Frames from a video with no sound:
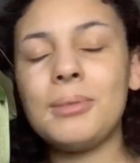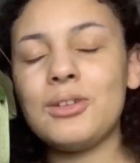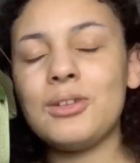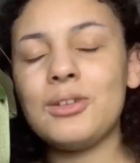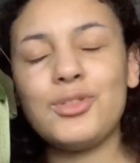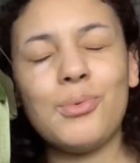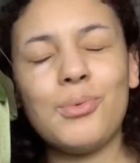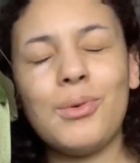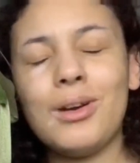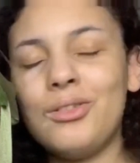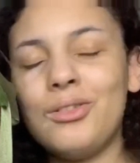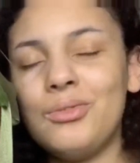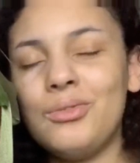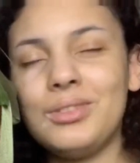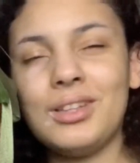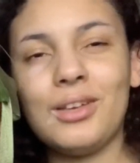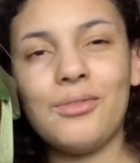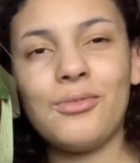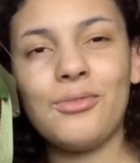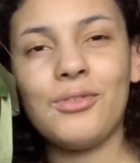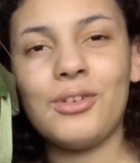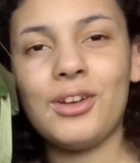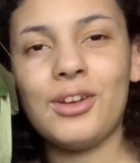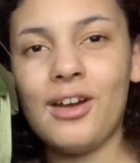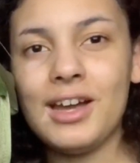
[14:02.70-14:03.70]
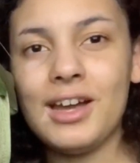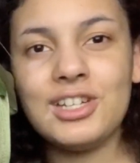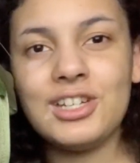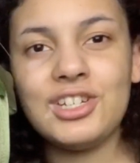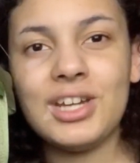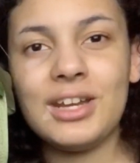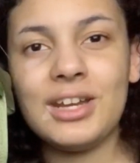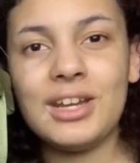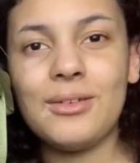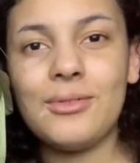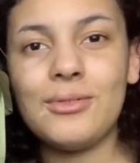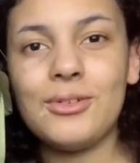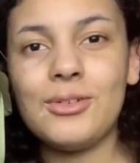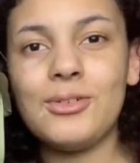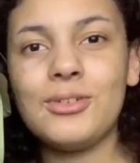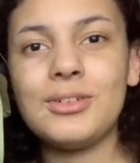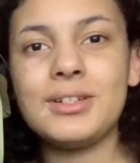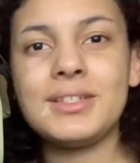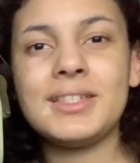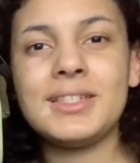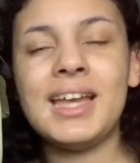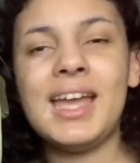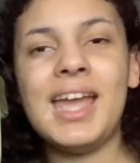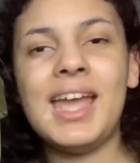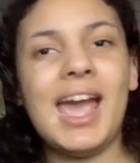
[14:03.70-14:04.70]
about 12 different eyeshadow
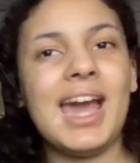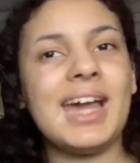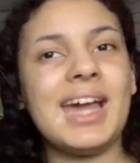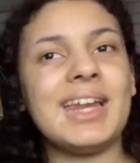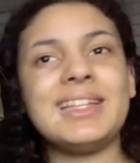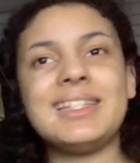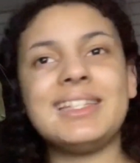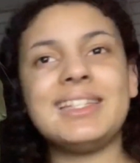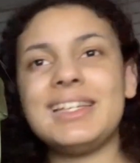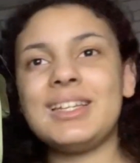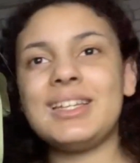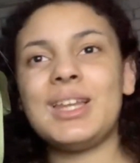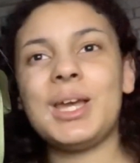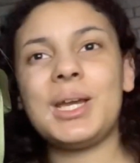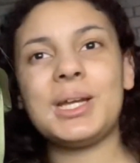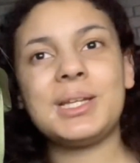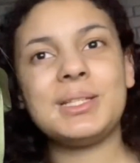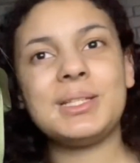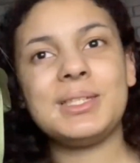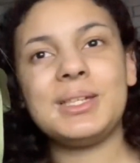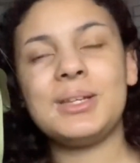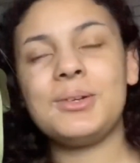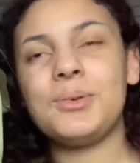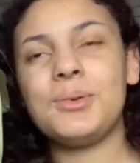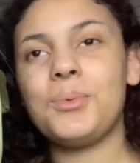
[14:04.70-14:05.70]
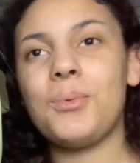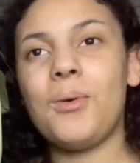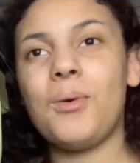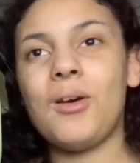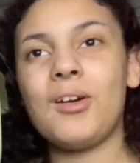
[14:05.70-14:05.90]
looks and I didn't like a single